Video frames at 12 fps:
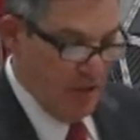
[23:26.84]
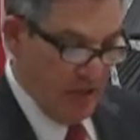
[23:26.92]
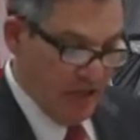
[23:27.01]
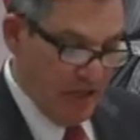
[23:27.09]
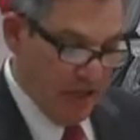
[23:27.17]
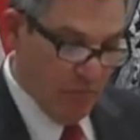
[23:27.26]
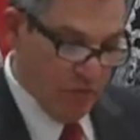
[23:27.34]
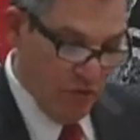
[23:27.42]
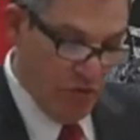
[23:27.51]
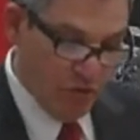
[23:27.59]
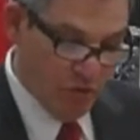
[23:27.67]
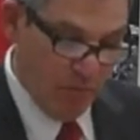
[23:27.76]
income
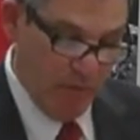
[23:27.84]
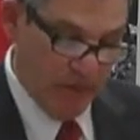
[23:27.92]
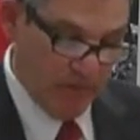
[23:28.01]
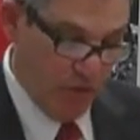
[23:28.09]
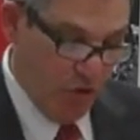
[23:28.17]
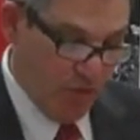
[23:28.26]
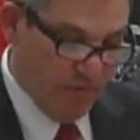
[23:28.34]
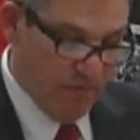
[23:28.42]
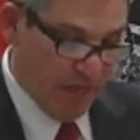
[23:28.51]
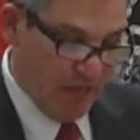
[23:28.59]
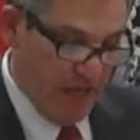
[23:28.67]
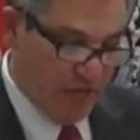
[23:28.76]
reuse plan to go
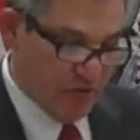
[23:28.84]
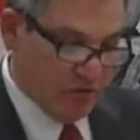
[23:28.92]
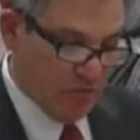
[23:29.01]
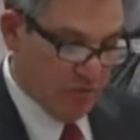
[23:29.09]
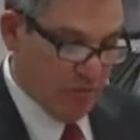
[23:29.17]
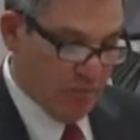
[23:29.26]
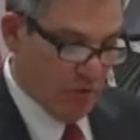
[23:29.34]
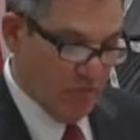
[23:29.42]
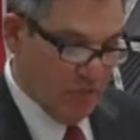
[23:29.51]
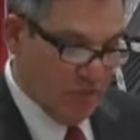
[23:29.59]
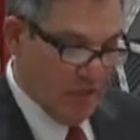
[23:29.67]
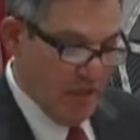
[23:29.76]
before the council for
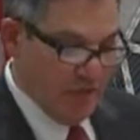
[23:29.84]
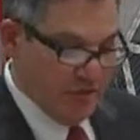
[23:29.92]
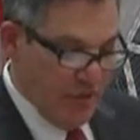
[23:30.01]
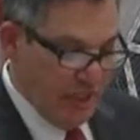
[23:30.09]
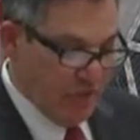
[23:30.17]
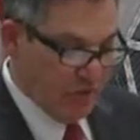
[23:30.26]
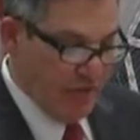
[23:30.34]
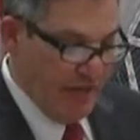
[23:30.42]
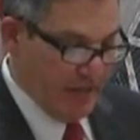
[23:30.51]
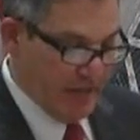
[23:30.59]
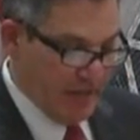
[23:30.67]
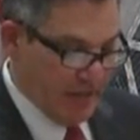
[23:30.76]
approval January
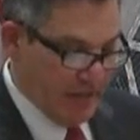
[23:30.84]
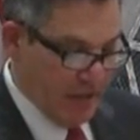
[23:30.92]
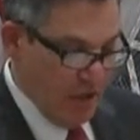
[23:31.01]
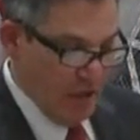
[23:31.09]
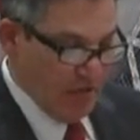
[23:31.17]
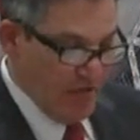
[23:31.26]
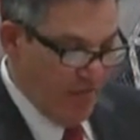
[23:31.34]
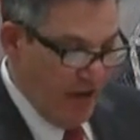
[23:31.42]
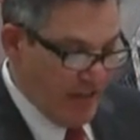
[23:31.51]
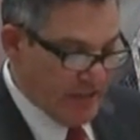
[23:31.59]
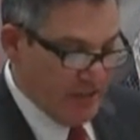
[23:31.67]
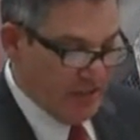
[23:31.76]
18th.
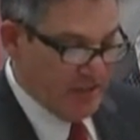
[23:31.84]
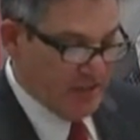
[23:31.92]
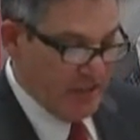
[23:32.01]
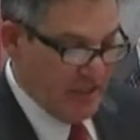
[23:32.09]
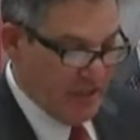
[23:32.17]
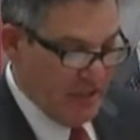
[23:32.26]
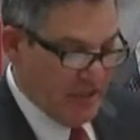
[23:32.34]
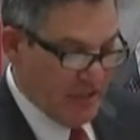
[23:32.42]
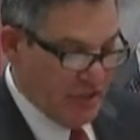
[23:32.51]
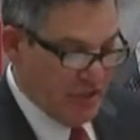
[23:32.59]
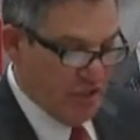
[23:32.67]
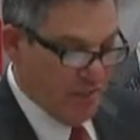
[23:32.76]
Revising the
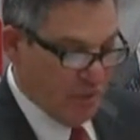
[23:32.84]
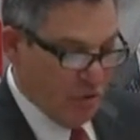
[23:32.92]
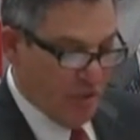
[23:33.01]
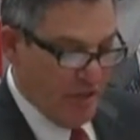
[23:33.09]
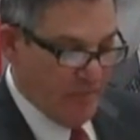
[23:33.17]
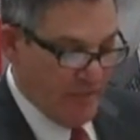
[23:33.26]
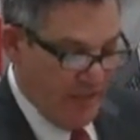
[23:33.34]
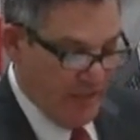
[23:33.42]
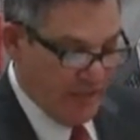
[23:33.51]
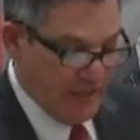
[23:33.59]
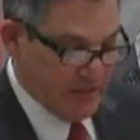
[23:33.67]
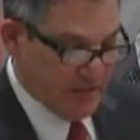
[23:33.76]
CDBG program
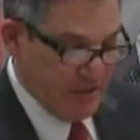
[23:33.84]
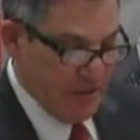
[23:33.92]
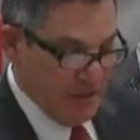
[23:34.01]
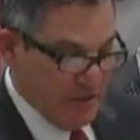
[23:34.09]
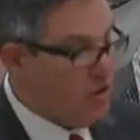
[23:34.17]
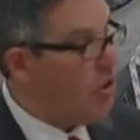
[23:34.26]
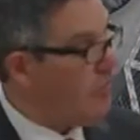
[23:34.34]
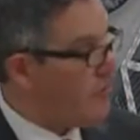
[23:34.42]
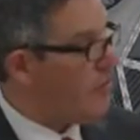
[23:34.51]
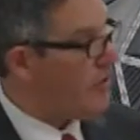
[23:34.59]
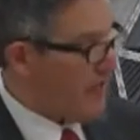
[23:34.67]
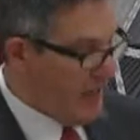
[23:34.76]
guidelines to go
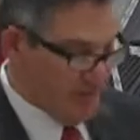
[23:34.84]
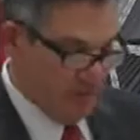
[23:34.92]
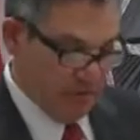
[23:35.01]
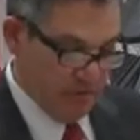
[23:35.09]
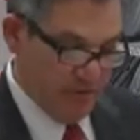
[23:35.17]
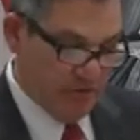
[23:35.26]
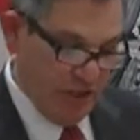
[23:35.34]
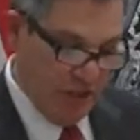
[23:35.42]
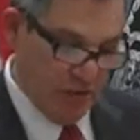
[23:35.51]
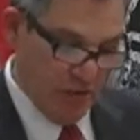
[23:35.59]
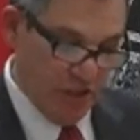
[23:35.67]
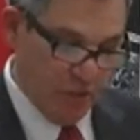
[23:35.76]
before the council
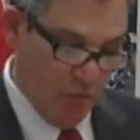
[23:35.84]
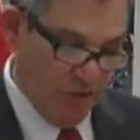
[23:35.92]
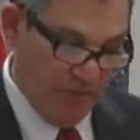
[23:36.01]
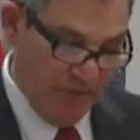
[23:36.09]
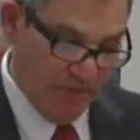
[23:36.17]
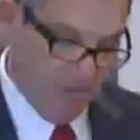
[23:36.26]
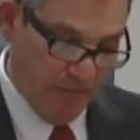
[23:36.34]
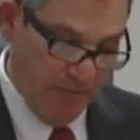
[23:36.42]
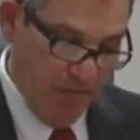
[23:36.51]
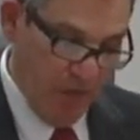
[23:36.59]
January 2011.